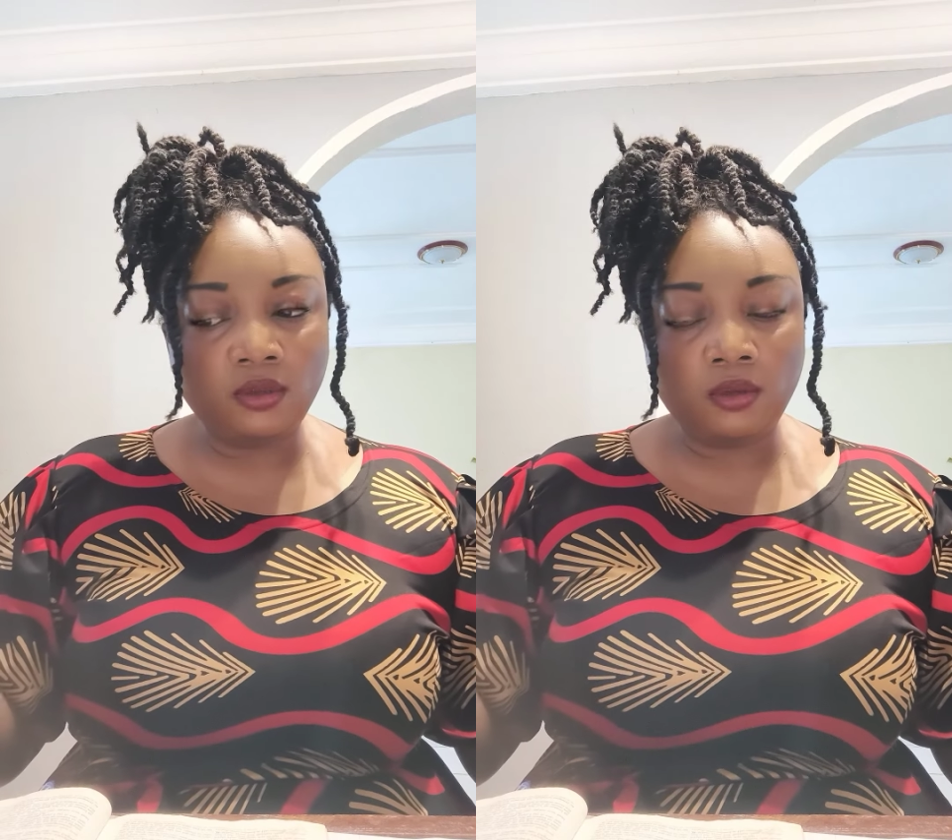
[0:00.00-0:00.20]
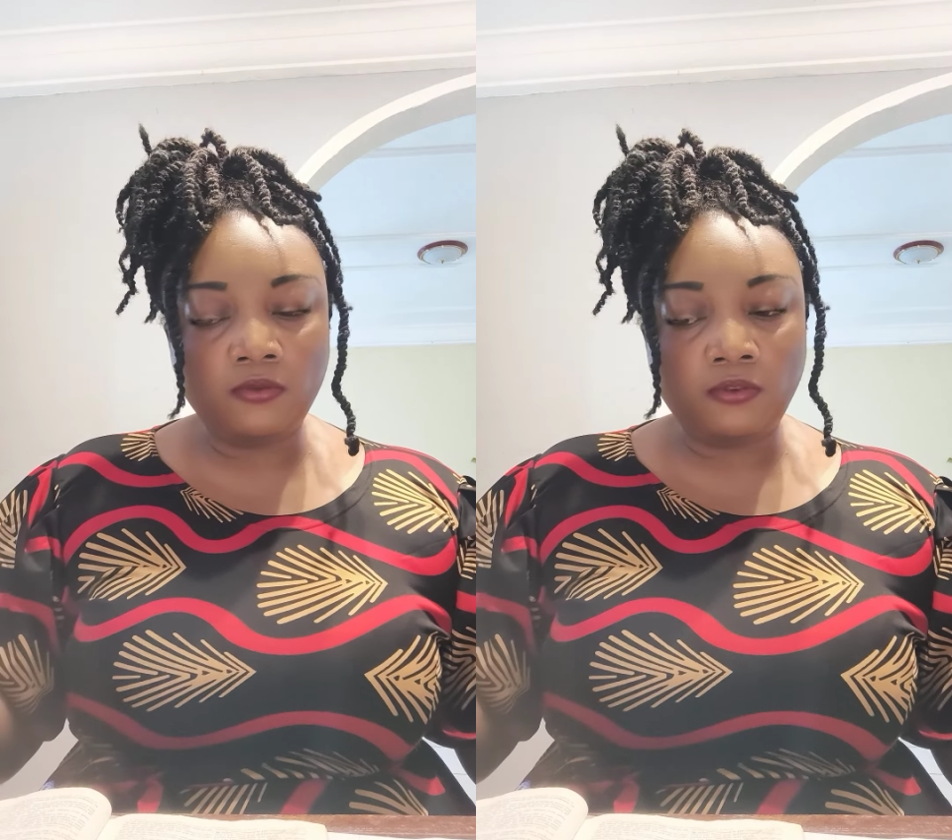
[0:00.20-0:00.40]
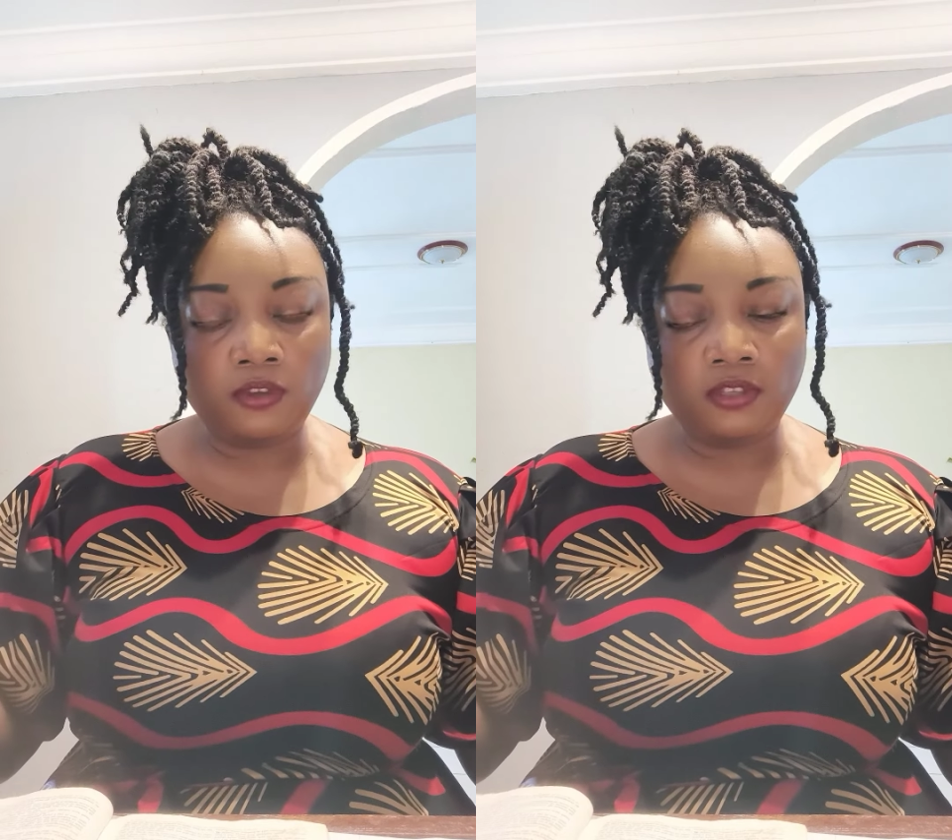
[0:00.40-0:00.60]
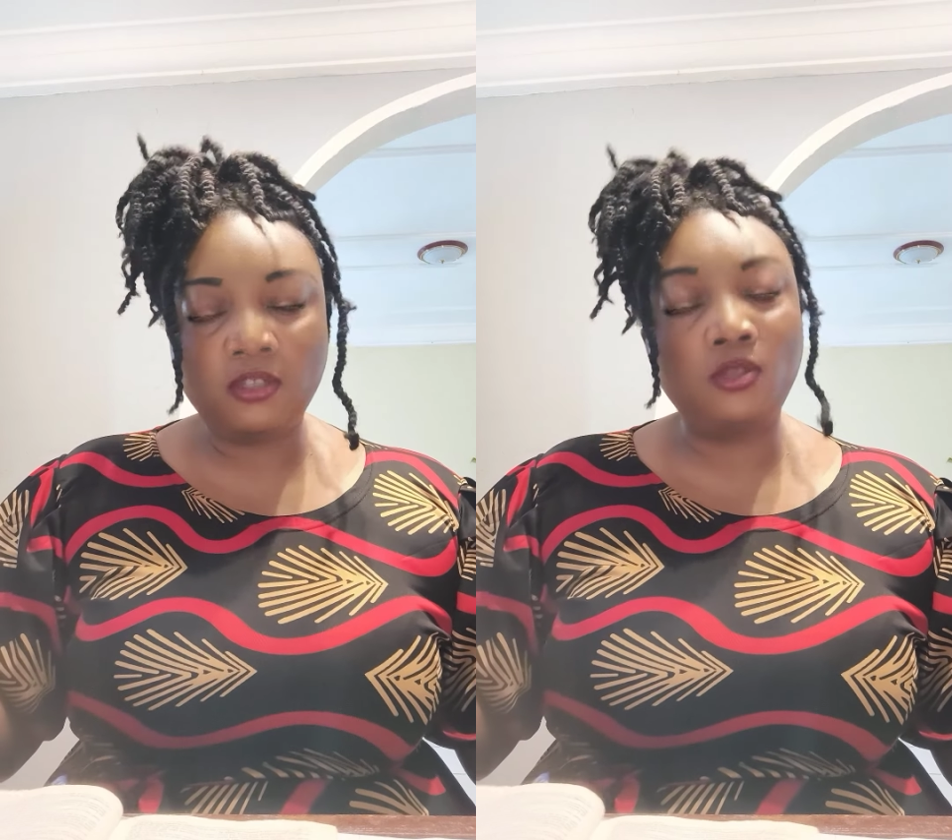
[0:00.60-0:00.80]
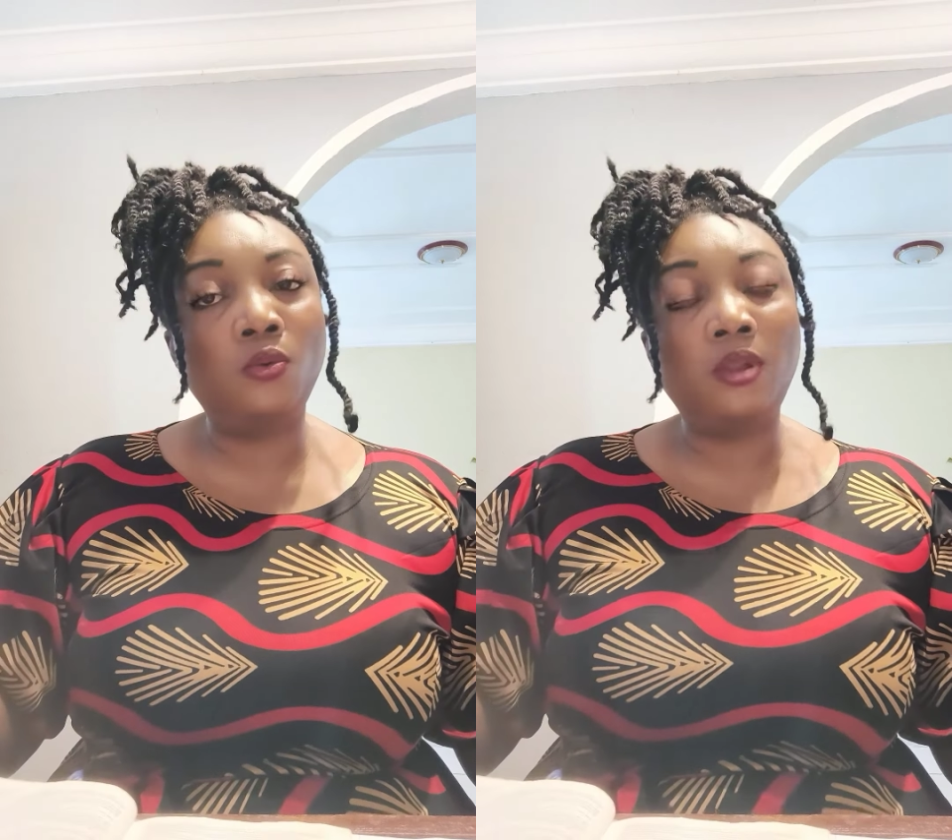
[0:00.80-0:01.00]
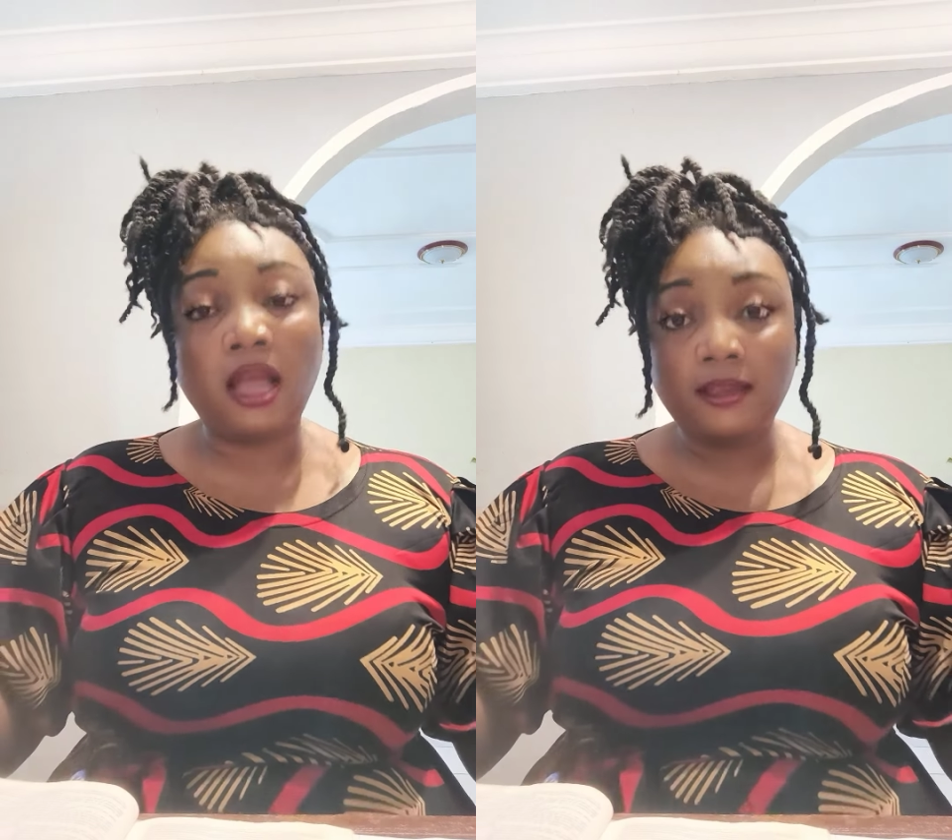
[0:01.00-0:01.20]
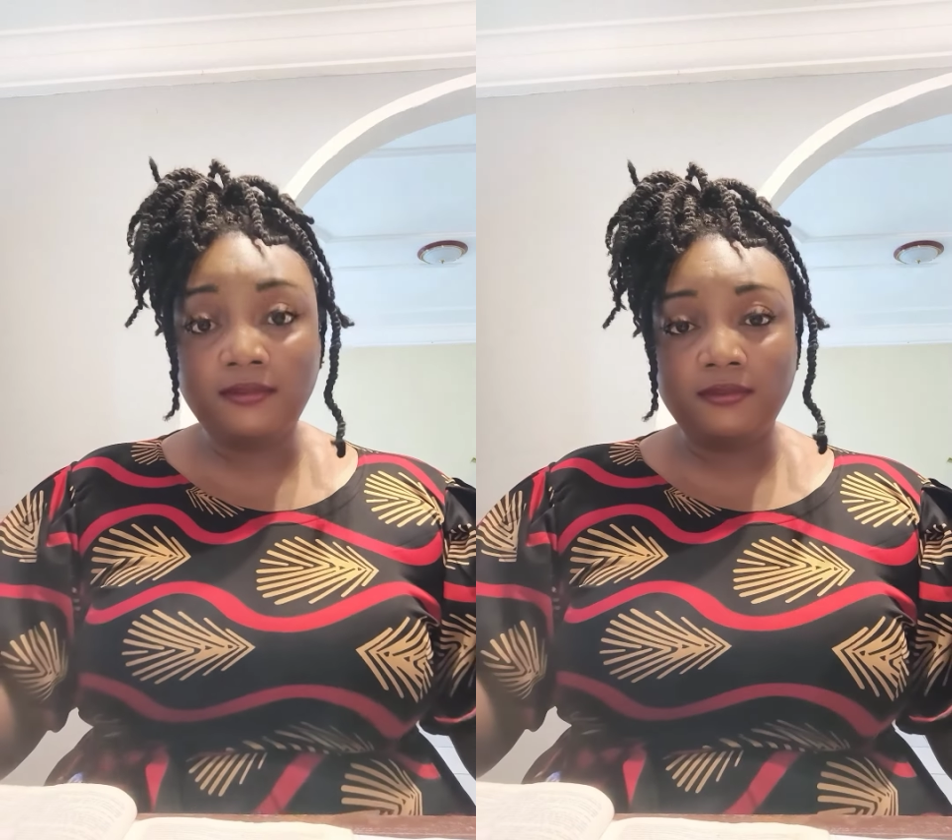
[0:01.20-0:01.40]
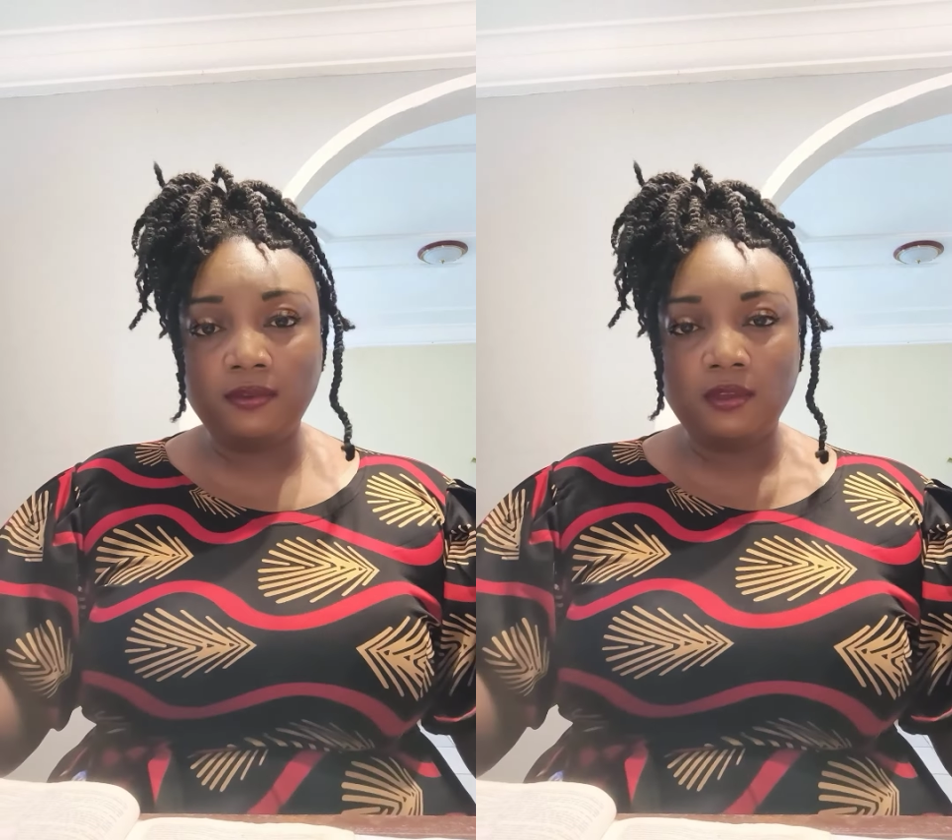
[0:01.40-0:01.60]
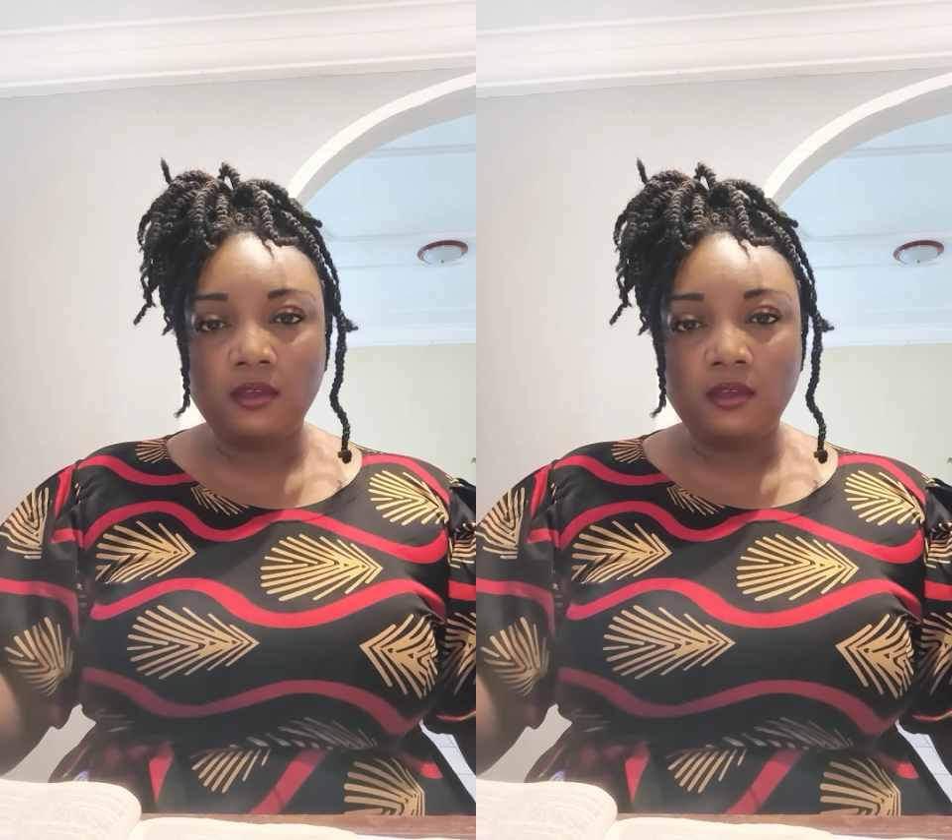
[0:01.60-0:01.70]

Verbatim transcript: God's voice in your life.